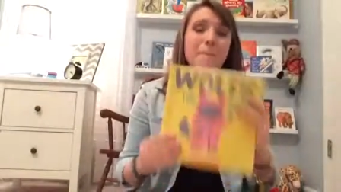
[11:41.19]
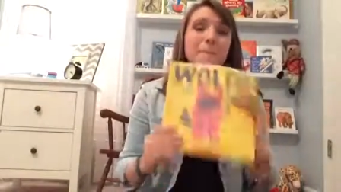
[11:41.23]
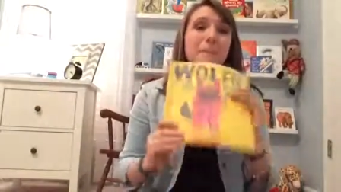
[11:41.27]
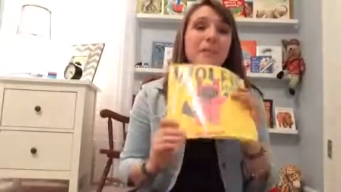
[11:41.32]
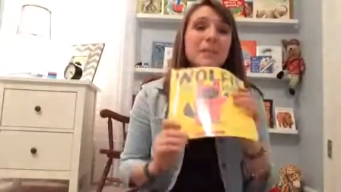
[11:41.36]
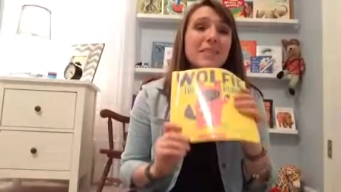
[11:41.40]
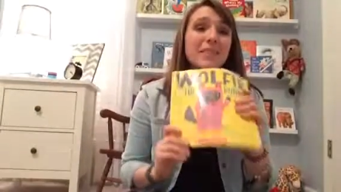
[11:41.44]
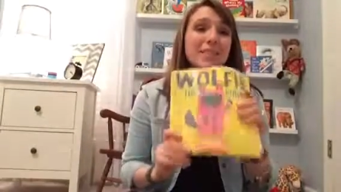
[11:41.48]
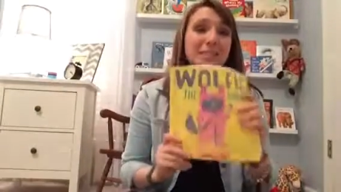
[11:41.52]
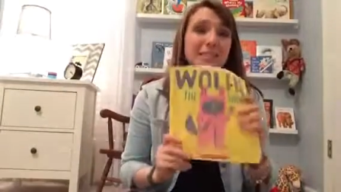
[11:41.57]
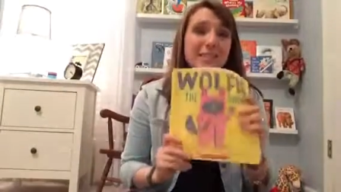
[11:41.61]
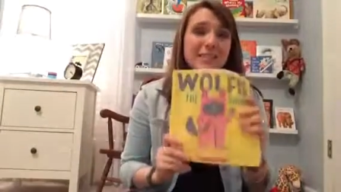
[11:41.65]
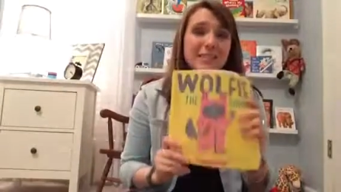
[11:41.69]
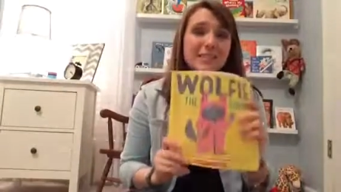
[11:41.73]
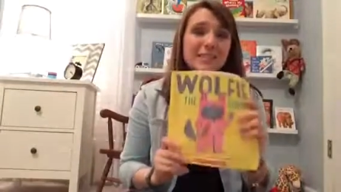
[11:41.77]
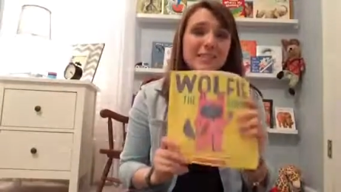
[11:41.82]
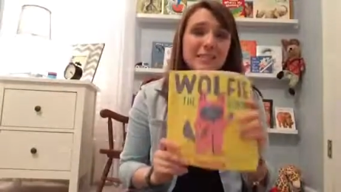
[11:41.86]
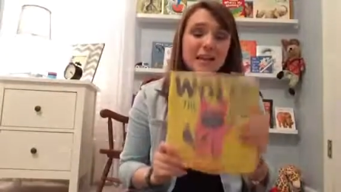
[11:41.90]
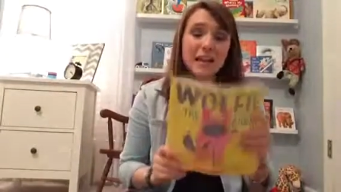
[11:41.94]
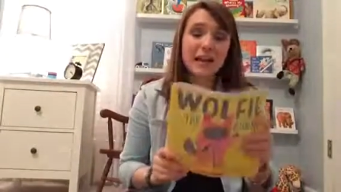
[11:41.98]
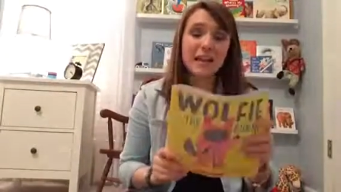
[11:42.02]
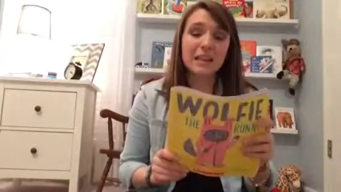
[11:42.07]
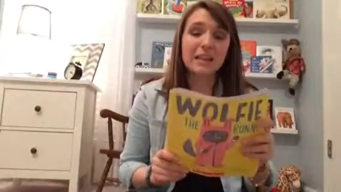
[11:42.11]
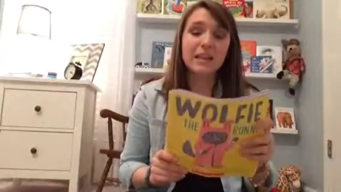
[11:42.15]
But this,
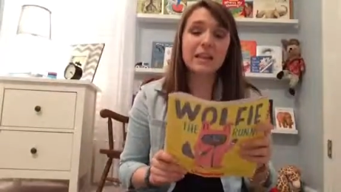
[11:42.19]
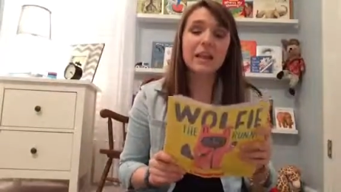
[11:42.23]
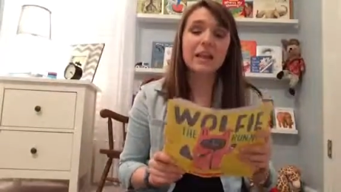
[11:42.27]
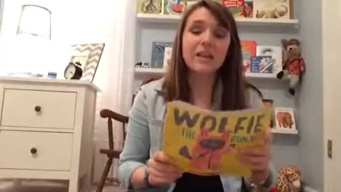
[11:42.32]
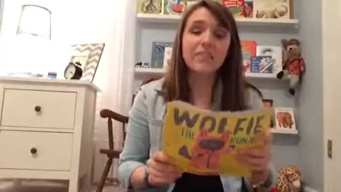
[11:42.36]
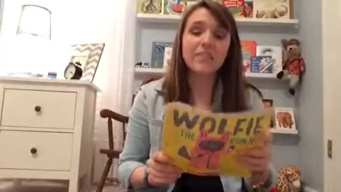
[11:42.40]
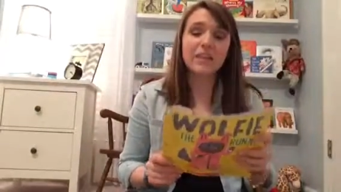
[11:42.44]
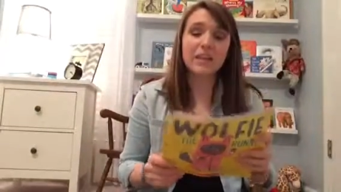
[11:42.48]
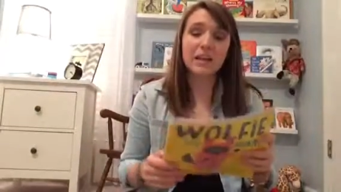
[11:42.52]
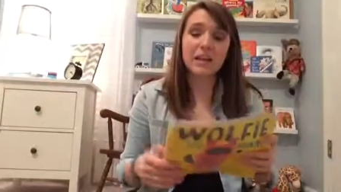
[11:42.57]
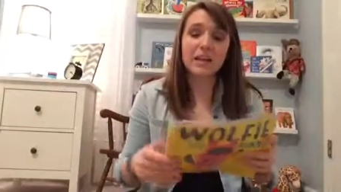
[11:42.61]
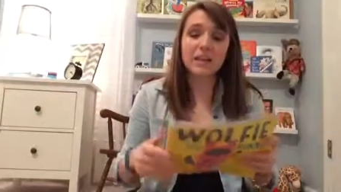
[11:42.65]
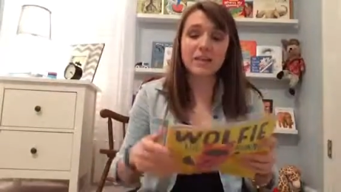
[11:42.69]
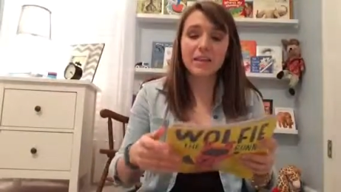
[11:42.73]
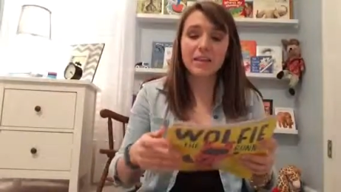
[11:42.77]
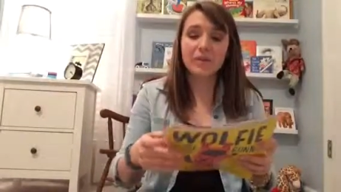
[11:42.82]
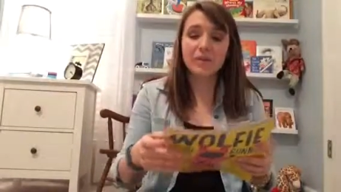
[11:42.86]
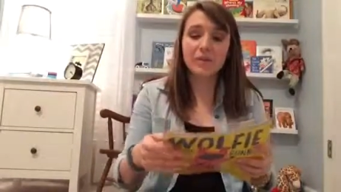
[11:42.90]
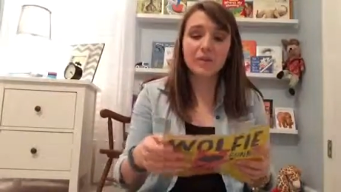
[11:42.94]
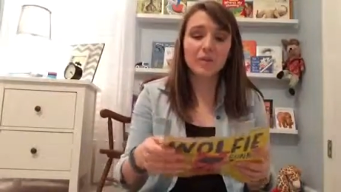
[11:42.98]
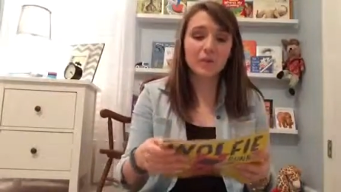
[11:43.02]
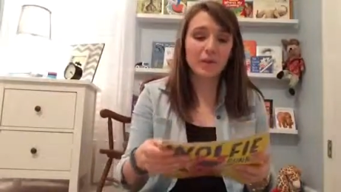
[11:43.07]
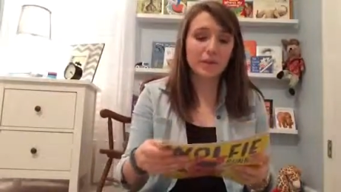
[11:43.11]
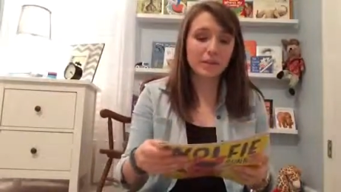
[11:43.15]
I loved it. I
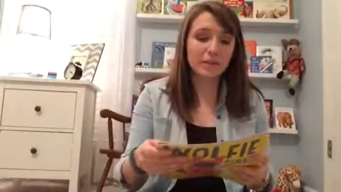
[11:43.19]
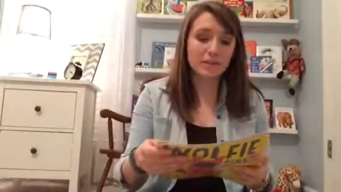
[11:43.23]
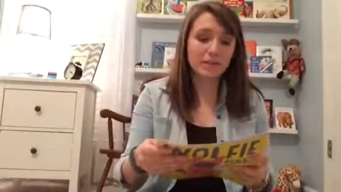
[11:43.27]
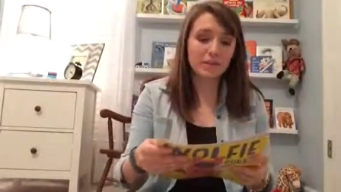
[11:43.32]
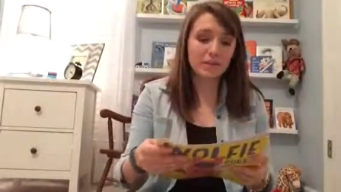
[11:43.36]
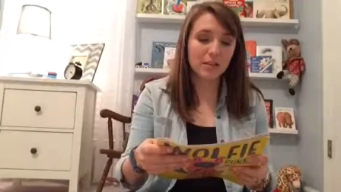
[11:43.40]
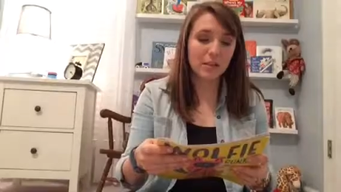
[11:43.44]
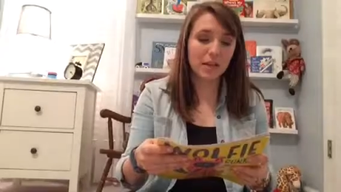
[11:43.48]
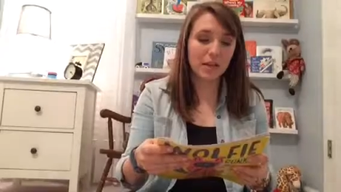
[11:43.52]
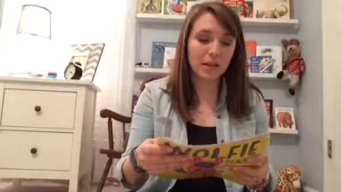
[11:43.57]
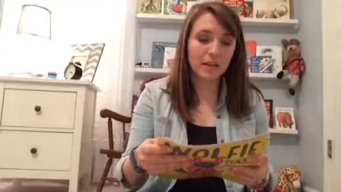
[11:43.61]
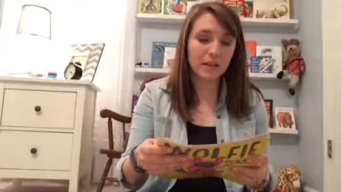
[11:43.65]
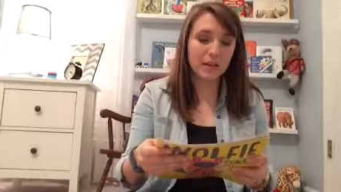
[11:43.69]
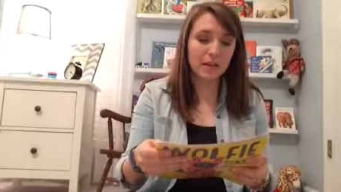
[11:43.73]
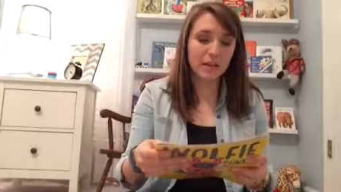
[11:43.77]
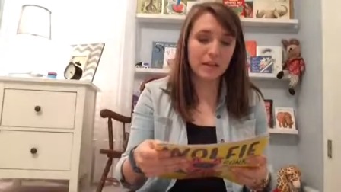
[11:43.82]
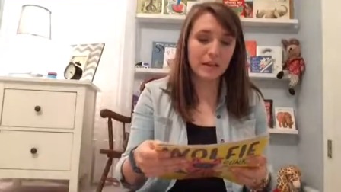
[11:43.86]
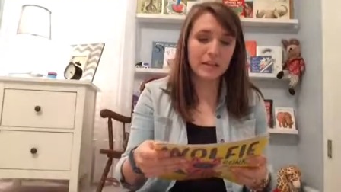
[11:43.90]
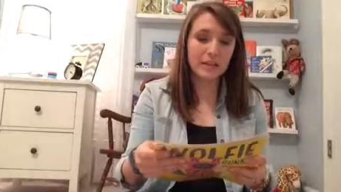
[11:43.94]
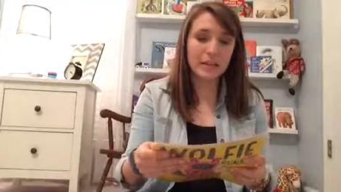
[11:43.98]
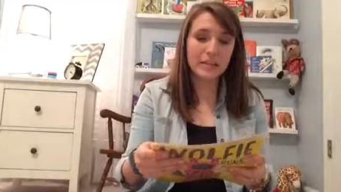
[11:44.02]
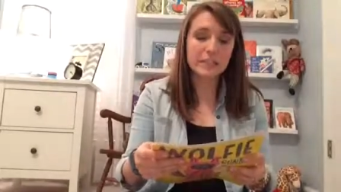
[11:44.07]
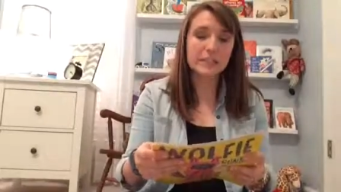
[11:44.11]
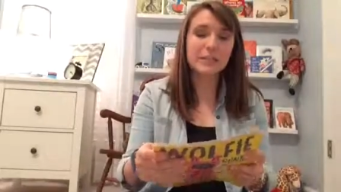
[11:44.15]
think we read this a lot
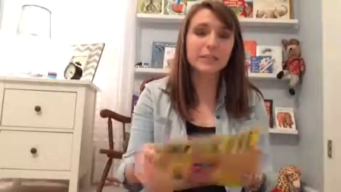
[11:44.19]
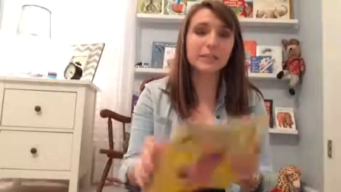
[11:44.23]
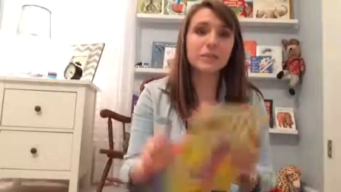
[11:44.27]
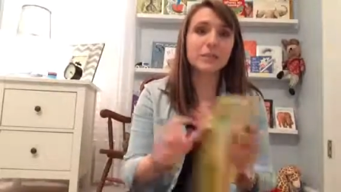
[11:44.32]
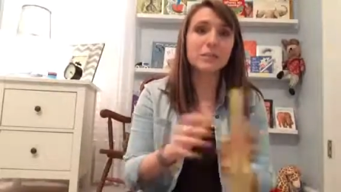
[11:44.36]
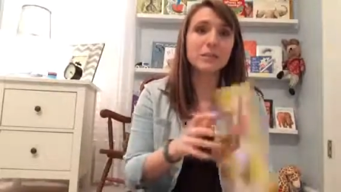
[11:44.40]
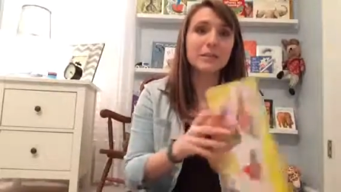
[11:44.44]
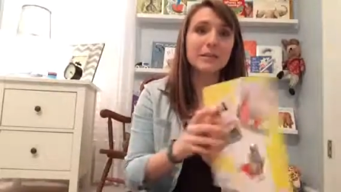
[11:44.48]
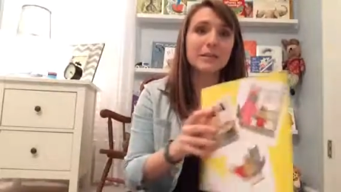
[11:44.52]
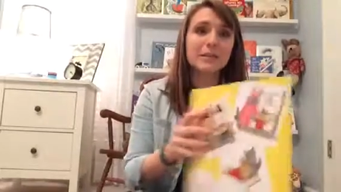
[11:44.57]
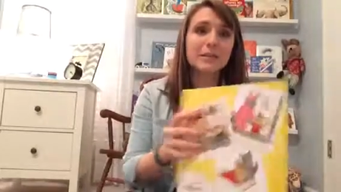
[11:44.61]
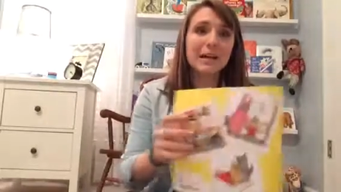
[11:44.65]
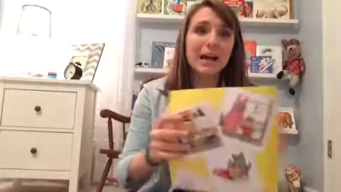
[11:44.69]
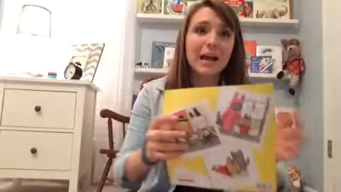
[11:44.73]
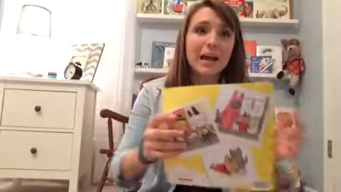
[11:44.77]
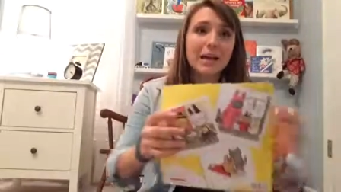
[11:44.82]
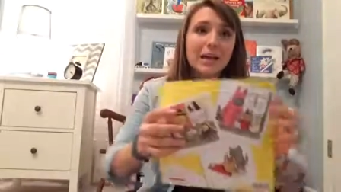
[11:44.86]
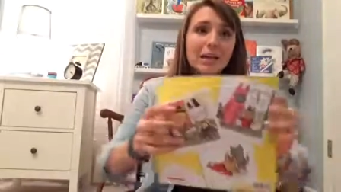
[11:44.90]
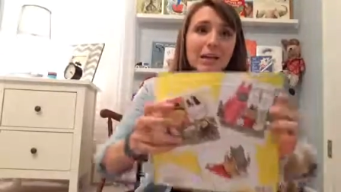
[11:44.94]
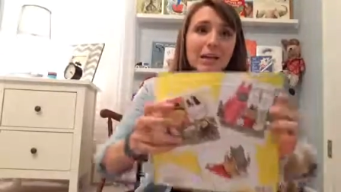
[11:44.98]
at Easter because I